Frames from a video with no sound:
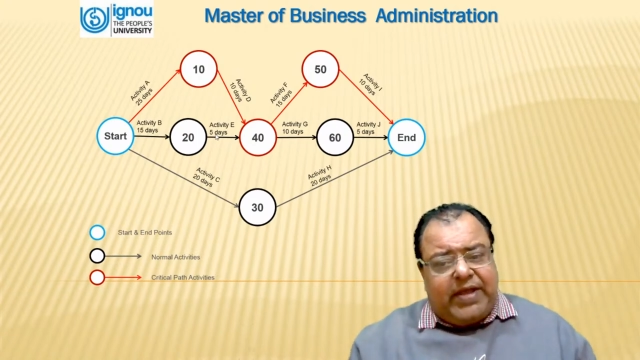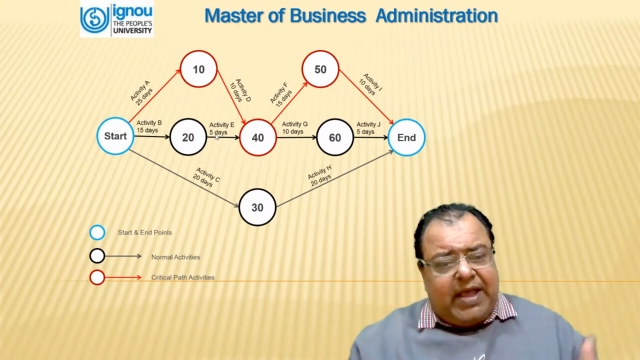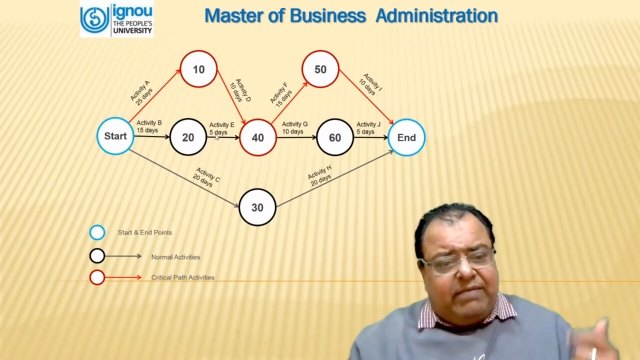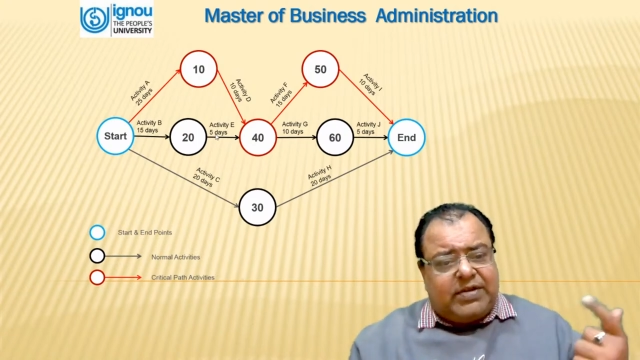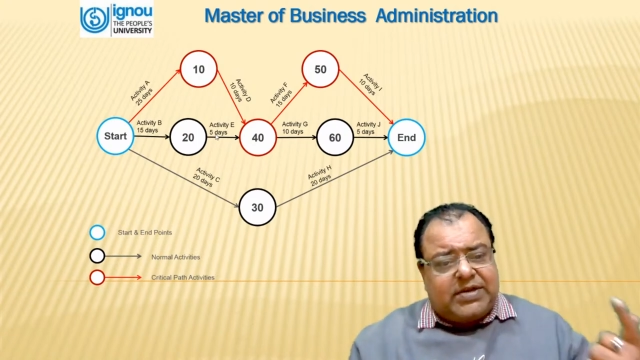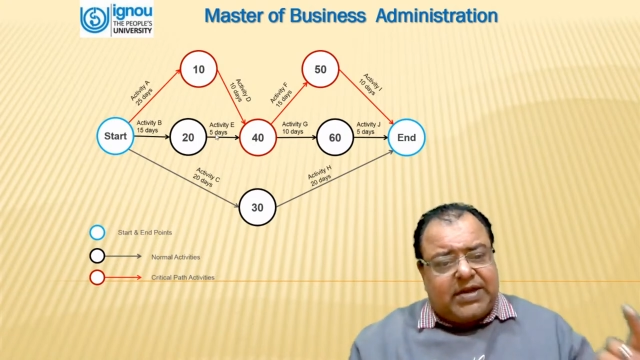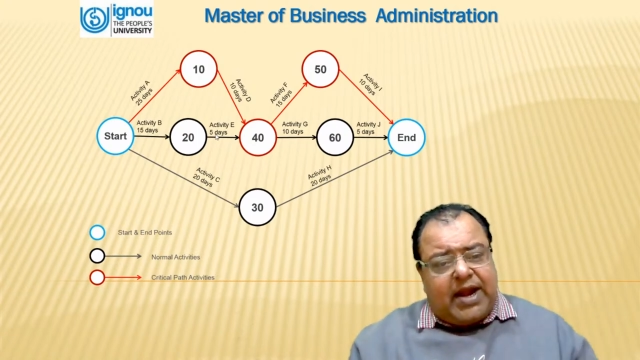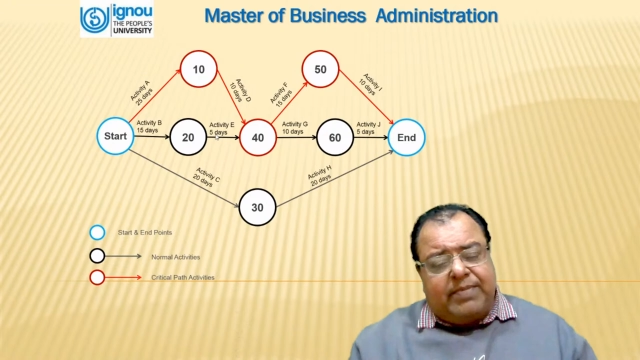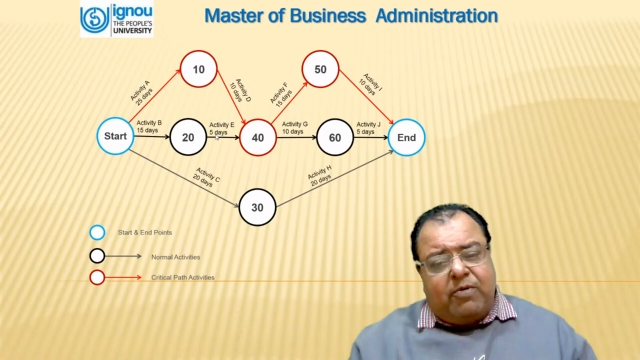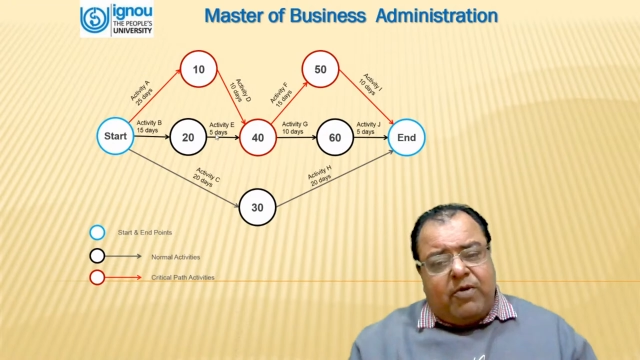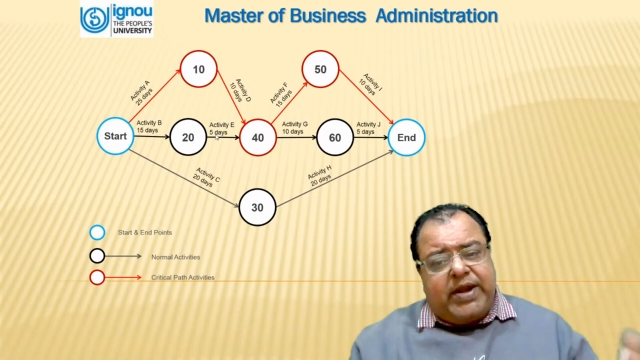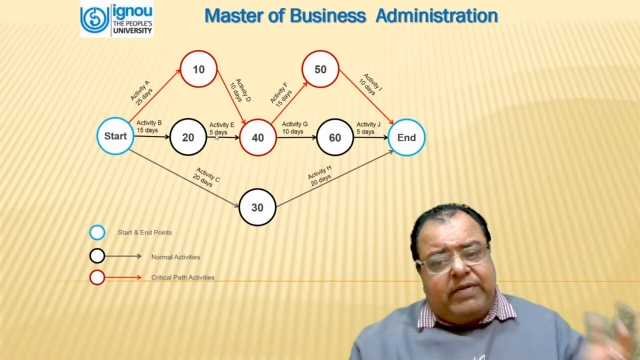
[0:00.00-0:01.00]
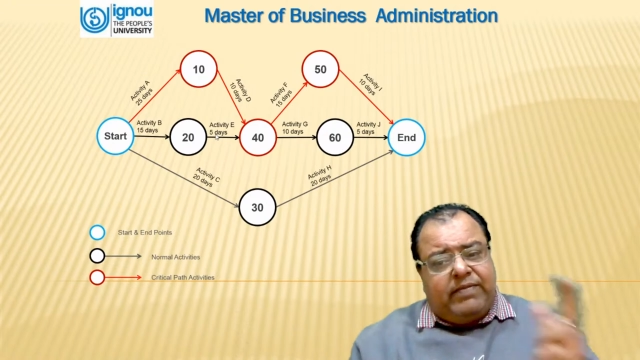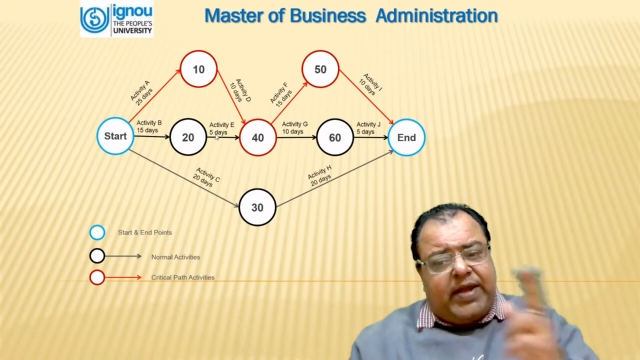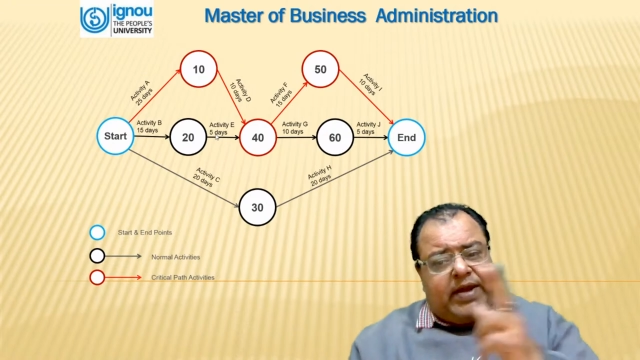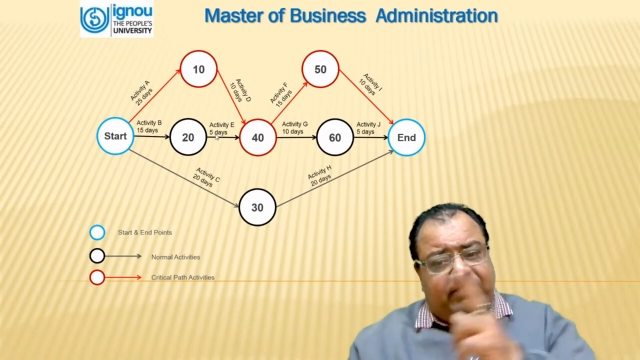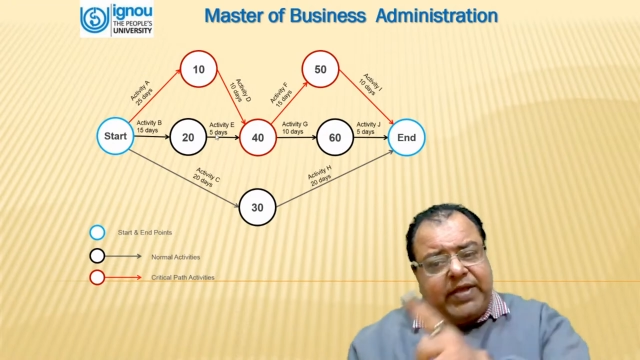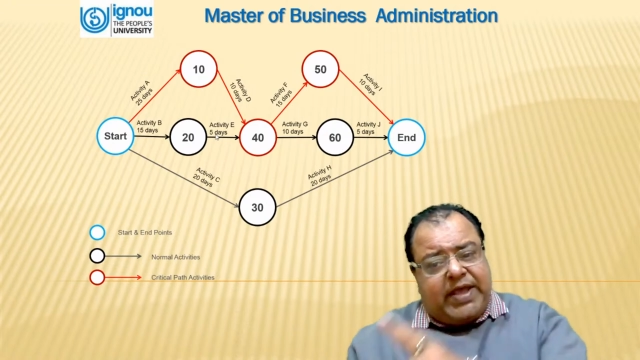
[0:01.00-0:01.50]
have a start point
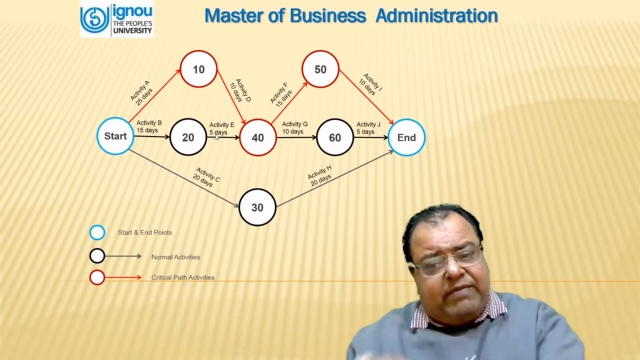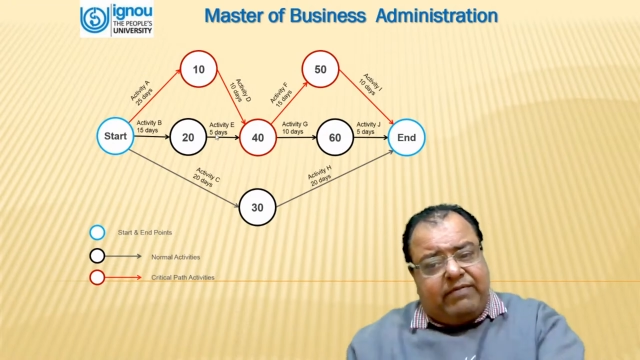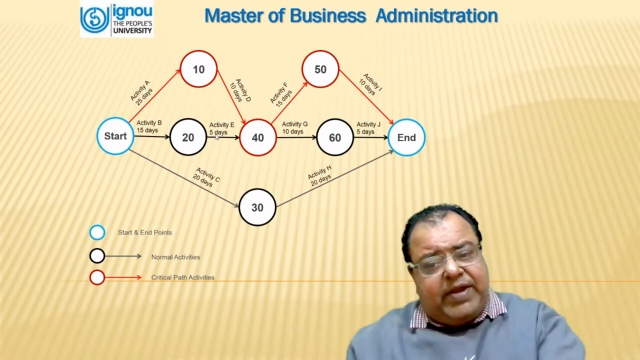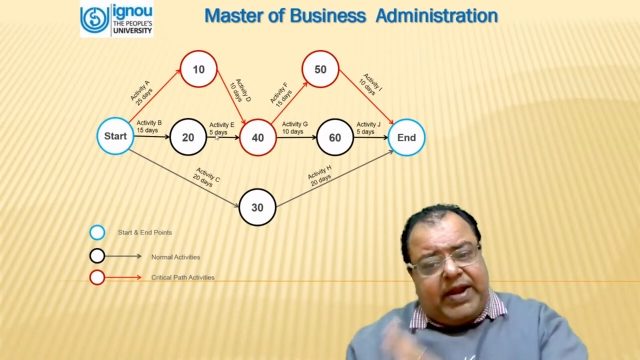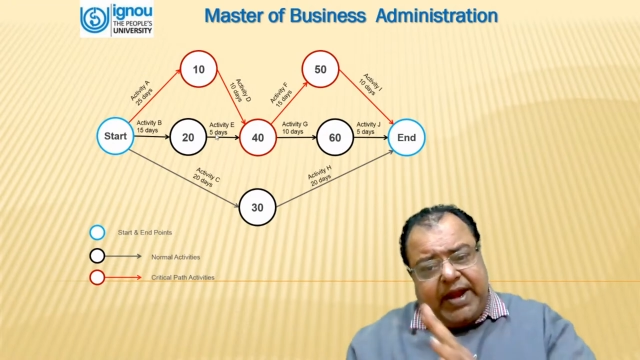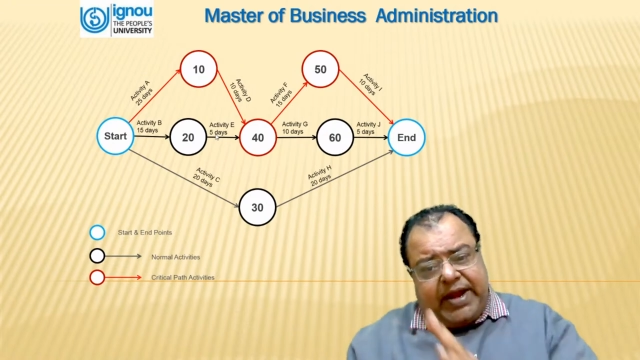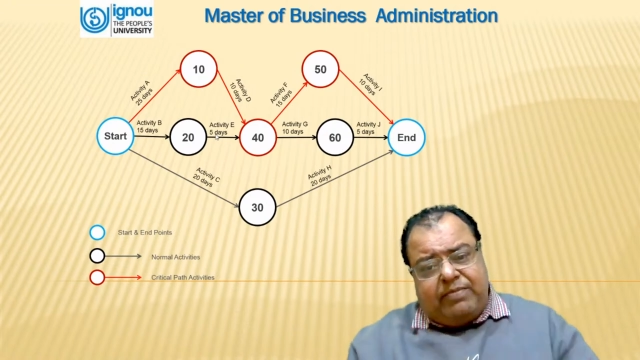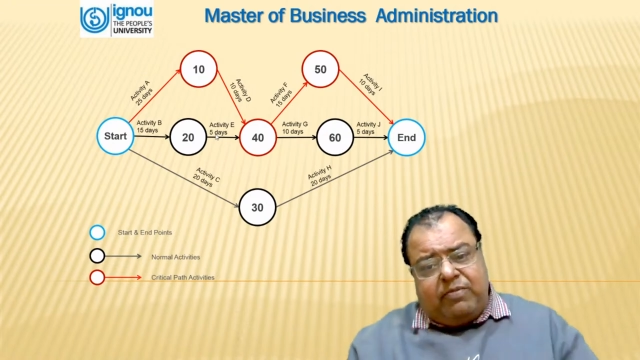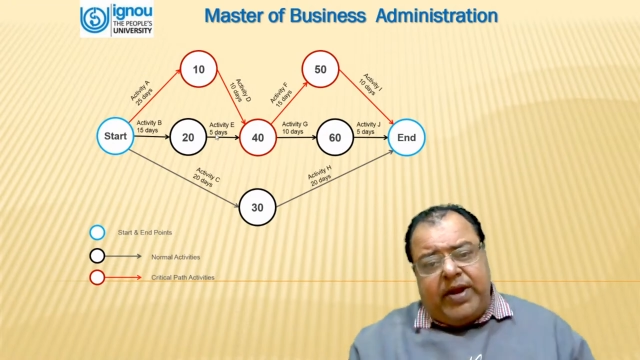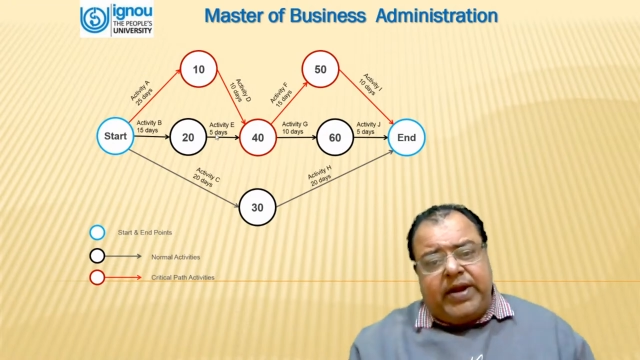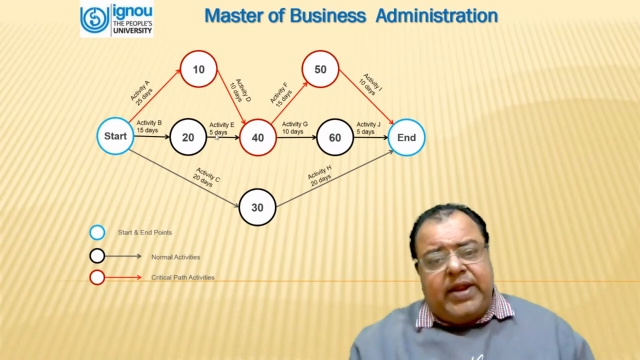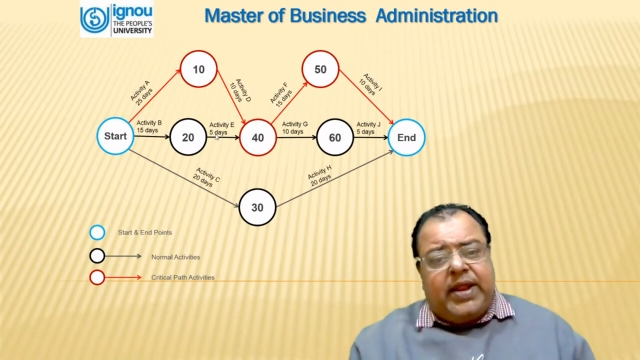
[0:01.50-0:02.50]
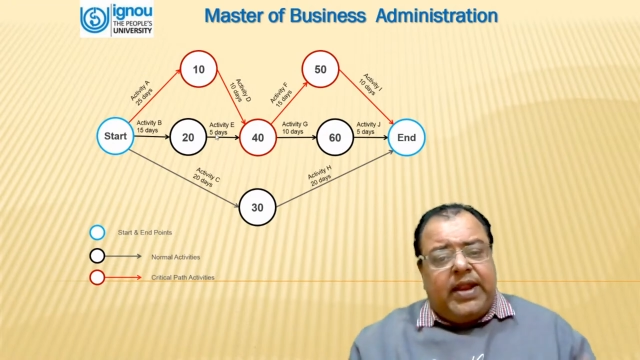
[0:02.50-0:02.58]
and we have an end point.